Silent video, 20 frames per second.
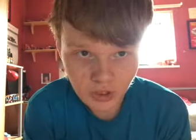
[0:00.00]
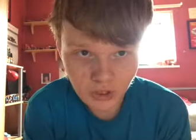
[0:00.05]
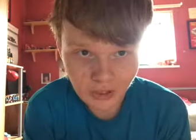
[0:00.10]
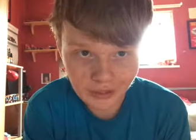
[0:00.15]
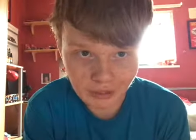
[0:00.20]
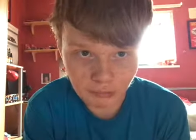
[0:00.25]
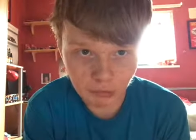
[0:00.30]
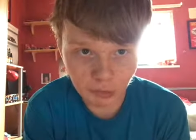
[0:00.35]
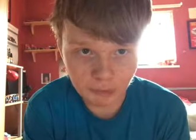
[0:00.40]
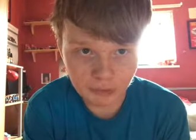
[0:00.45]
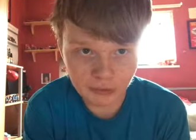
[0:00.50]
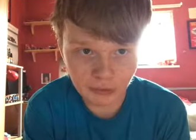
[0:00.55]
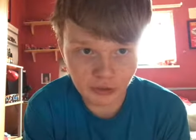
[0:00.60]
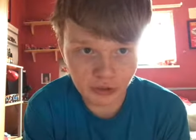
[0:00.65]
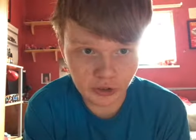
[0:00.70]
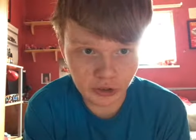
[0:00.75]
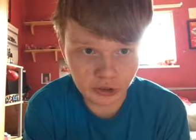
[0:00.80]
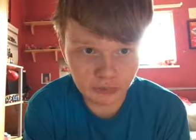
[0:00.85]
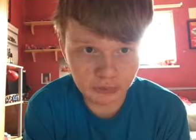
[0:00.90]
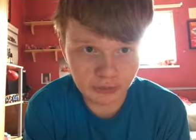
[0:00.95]
And I will be doing
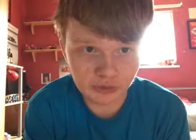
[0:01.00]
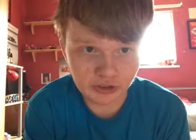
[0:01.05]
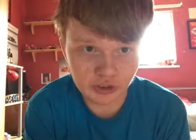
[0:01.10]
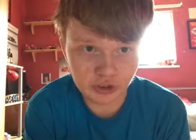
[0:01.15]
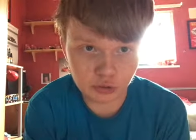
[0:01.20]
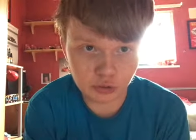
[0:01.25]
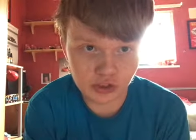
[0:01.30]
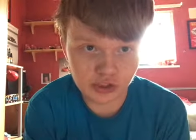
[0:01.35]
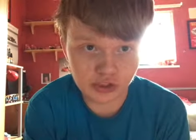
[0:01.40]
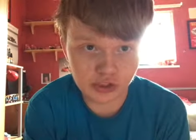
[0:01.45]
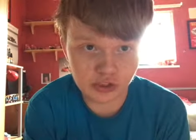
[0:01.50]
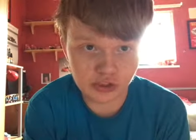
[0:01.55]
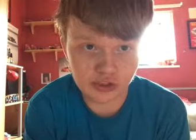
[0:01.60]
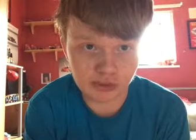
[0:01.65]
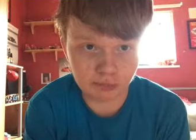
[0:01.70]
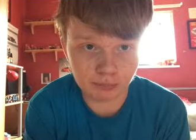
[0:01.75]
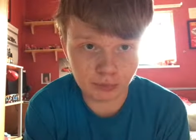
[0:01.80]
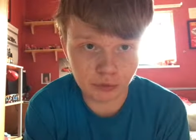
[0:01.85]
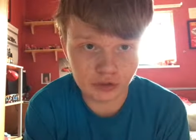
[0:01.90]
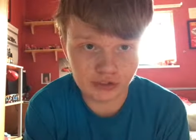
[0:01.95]
another music creation at
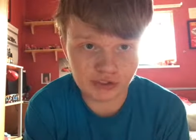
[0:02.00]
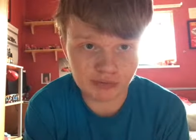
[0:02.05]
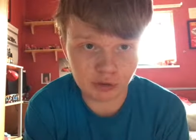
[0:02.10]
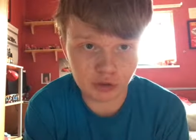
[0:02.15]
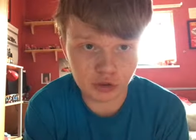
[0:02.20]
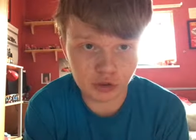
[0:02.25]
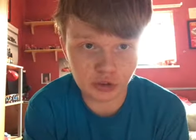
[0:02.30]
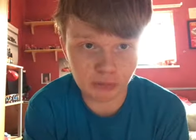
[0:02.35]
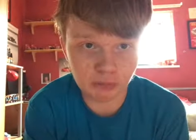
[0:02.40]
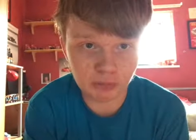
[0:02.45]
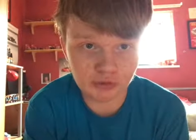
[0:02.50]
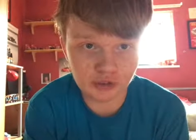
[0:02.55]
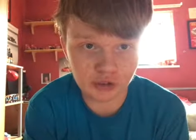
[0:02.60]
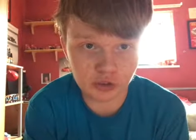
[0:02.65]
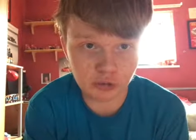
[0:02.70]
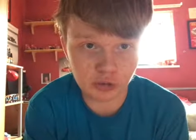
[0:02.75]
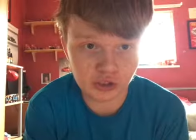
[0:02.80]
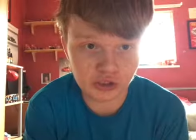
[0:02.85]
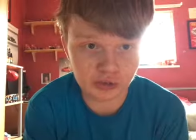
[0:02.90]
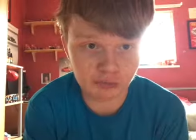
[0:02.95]
some point. Cause I've not done a music
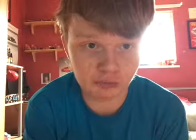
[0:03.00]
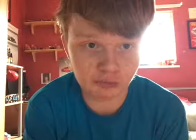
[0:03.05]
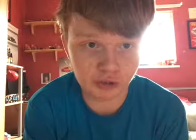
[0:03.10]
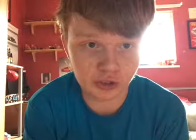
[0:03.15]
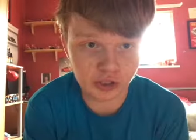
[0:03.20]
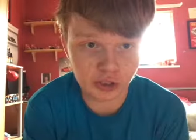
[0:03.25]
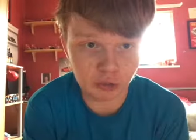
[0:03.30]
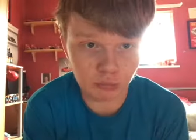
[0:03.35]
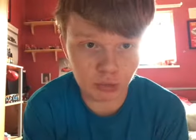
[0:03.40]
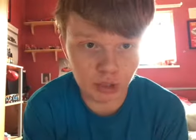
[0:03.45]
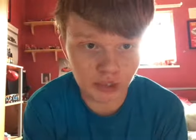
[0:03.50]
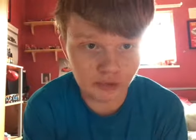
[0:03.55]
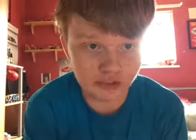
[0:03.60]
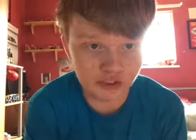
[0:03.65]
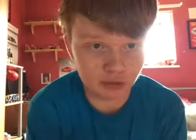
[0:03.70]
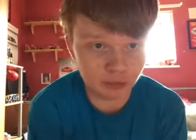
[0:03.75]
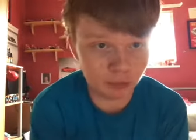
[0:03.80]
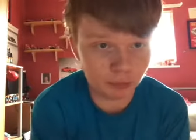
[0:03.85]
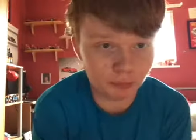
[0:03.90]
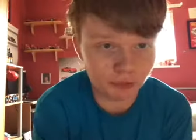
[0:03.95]
creation for a little while,
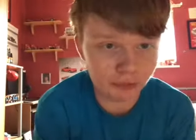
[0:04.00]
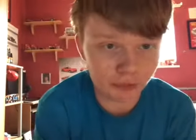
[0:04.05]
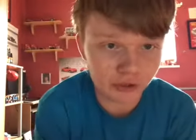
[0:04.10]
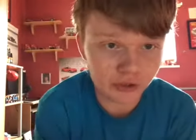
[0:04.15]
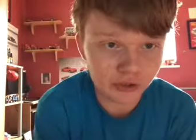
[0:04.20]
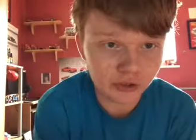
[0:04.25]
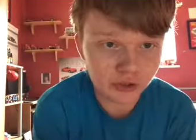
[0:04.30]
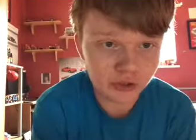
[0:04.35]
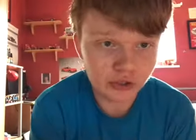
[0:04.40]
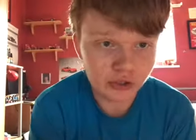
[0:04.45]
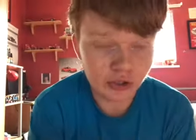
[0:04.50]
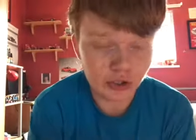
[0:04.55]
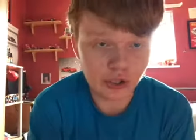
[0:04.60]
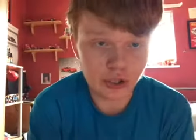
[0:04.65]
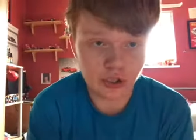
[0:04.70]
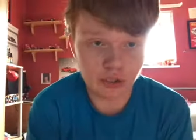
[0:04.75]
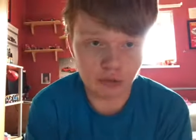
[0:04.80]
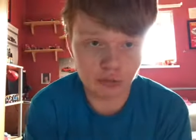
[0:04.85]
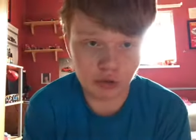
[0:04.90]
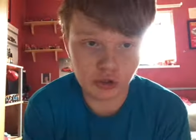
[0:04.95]
so I will be doing
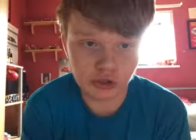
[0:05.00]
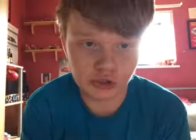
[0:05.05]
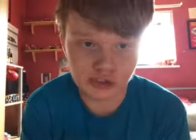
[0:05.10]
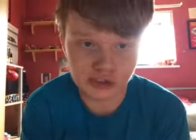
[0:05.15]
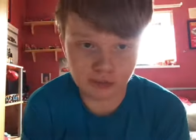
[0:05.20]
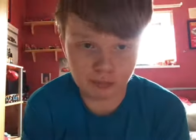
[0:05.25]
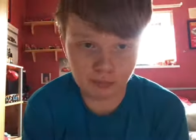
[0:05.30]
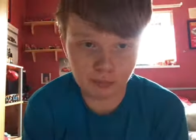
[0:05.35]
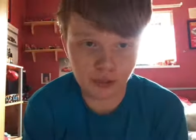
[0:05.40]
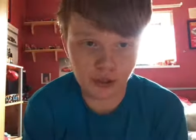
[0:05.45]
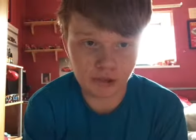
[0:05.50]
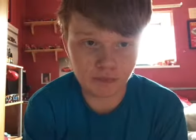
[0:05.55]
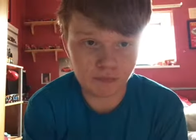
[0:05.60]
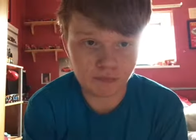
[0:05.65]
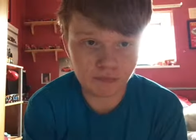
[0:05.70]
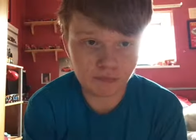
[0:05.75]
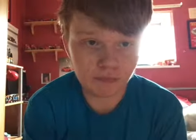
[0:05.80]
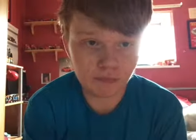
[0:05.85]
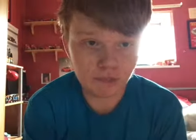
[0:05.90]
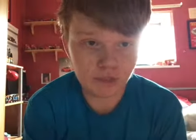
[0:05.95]
uh, one at some point.
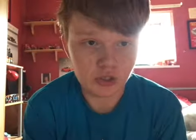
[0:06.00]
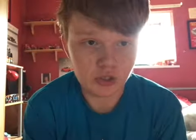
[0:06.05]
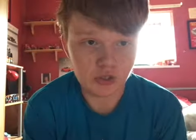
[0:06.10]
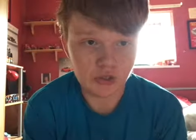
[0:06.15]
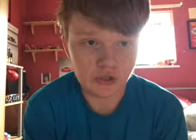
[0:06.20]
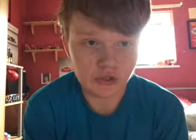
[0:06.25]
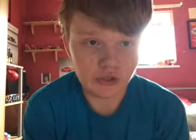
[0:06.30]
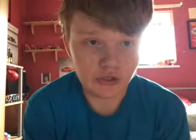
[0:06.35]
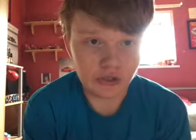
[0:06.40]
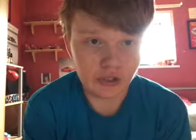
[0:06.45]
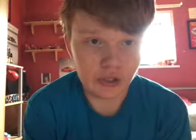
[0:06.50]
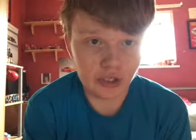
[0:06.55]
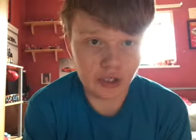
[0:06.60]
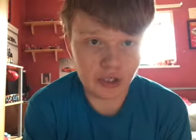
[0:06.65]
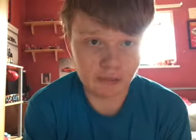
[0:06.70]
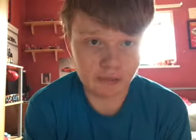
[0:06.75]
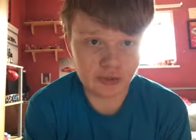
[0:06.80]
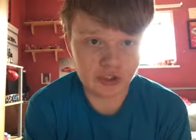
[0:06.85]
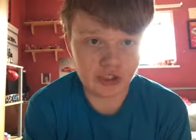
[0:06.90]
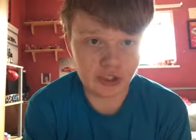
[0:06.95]

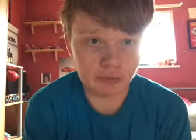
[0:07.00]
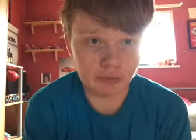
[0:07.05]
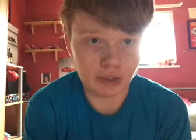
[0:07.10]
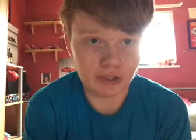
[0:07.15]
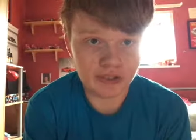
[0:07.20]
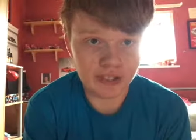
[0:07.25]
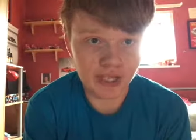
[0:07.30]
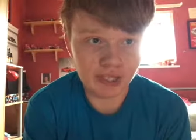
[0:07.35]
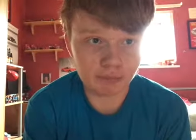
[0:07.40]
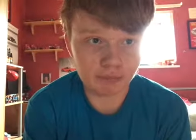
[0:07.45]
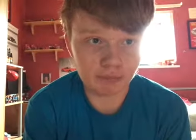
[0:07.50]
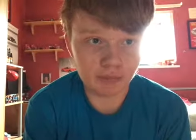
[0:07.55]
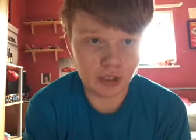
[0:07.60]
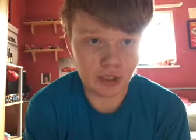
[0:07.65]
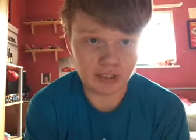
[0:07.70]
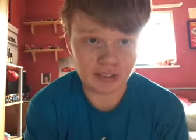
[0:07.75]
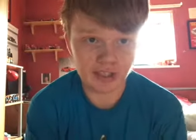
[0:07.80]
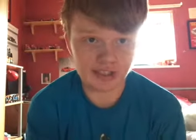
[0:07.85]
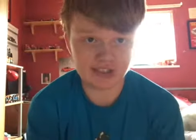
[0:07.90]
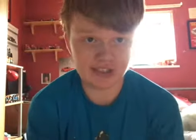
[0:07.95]
Um, so uh, yeah,
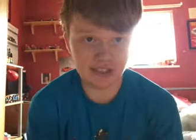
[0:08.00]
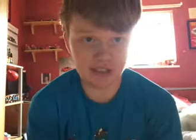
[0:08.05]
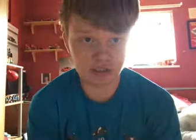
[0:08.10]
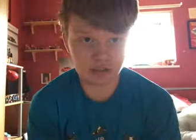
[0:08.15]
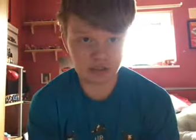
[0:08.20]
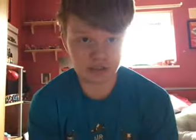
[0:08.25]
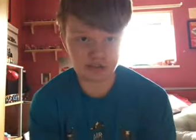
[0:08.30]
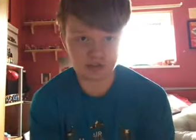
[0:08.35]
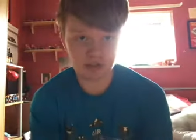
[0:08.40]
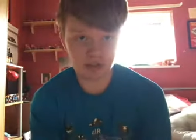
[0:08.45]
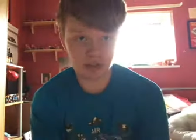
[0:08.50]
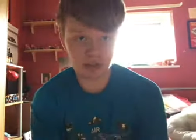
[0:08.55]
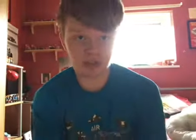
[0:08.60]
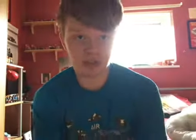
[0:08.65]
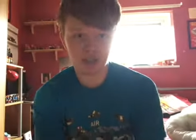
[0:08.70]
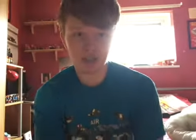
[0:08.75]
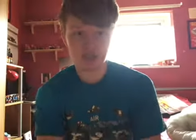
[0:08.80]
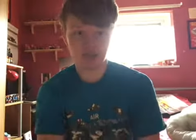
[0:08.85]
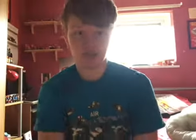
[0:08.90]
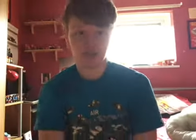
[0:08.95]
uh, that's the end of this video
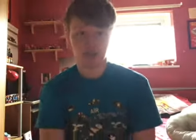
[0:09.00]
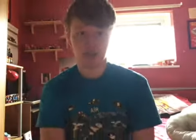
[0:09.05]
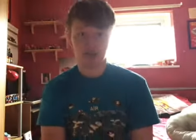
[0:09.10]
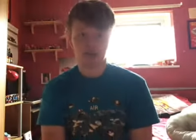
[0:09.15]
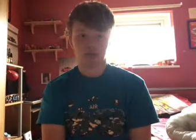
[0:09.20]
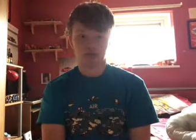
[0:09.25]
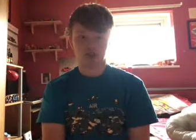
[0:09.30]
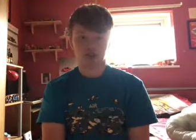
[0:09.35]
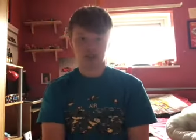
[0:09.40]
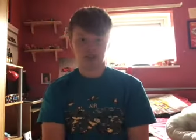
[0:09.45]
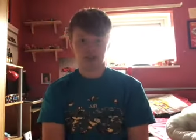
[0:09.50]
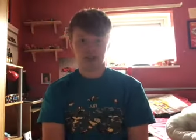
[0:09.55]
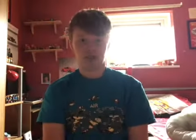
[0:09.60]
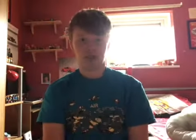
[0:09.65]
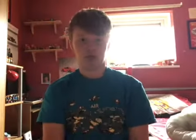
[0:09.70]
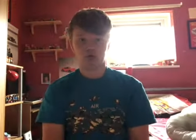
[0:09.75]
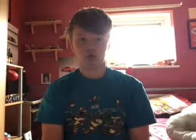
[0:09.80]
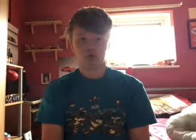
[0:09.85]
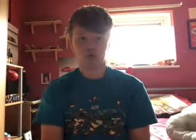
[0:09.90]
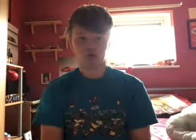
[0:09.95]
here, but that was just a
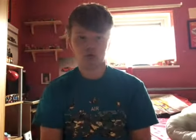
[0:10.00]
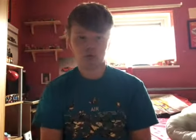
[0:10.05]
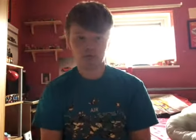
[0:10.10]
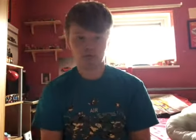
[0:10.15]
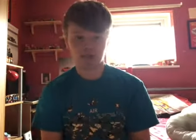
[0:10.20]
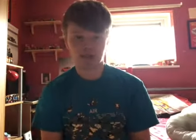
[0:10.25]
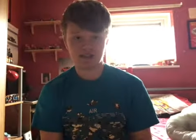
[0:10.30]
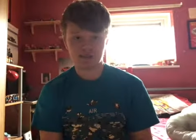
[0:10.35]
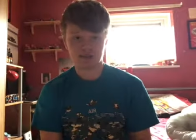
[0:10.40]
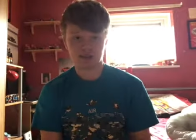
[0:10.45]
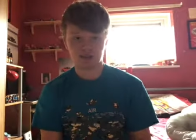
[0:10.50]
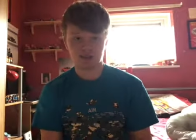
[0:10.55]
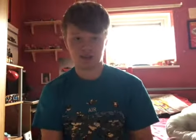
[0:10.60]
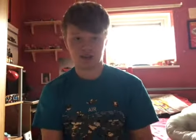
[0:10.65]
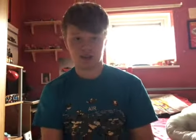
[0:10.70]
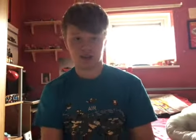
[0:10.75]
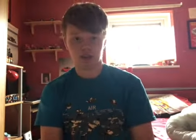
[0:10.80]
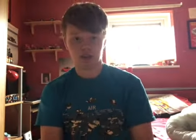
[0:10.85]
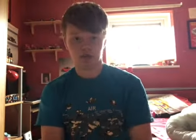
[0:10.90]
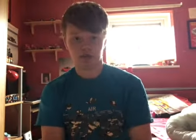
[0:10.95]
little,
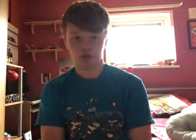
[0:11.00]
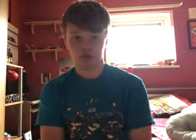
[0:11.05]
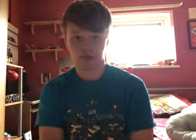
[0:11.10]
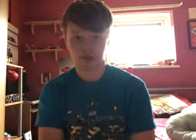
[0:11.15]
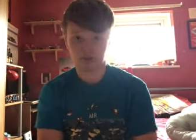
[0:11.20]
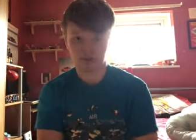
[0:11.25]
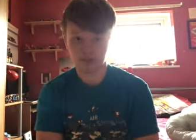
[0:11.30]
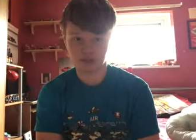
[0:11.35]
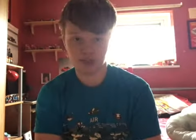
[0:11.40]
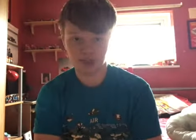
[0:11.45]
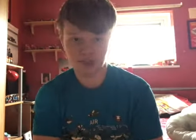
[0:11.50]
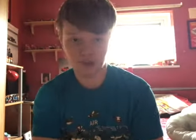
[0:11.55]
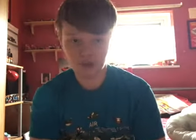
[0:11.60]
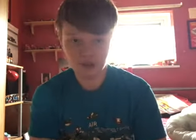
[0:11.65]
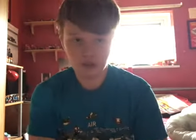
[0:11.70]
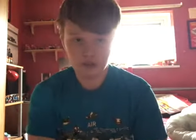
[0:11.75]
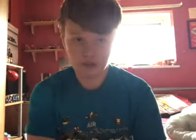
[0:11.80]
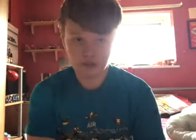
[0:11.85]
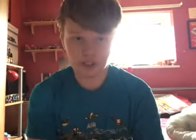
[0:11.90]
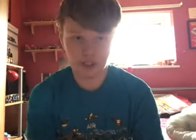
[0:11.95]
basically a little quick update
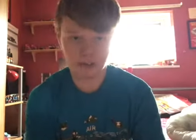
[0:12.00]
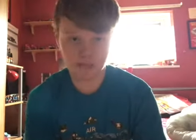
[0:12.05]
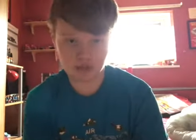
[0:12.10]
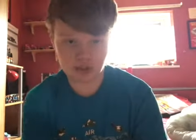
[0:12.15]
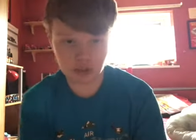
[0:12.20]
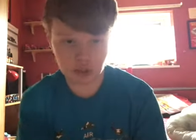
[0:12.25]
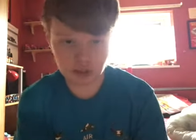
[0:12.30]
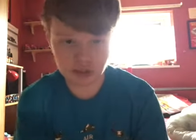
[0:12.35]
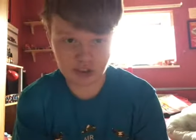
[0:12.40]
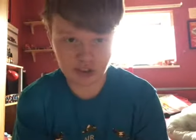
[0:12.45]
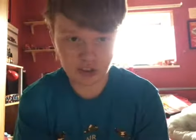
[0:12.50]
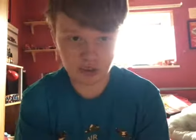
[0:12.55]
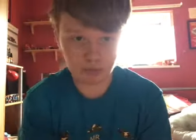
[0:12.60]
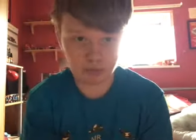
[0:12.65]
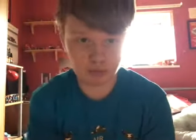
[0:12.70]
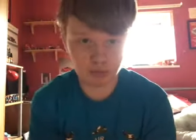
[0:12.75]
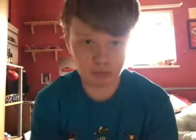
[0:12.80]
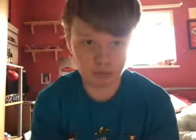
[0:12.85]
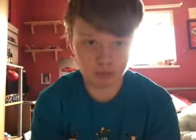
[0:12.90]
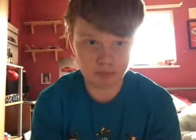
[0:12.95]
that I'm starting
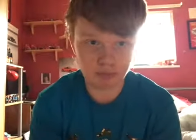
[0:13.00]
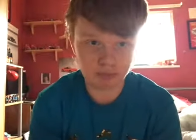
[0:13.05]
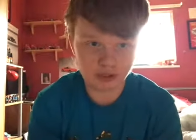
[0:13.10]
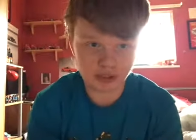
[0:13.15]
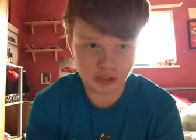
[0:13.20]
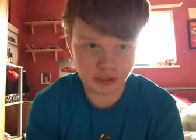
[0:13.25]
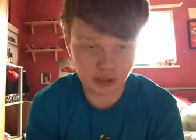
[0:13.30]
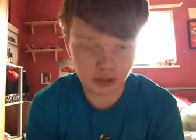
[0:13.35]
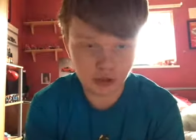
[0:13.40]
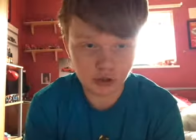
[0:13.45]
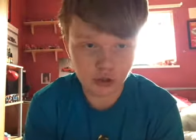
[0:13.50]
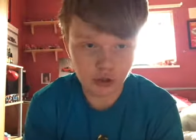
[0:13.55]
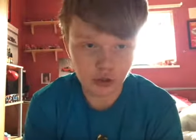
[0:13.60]
proper music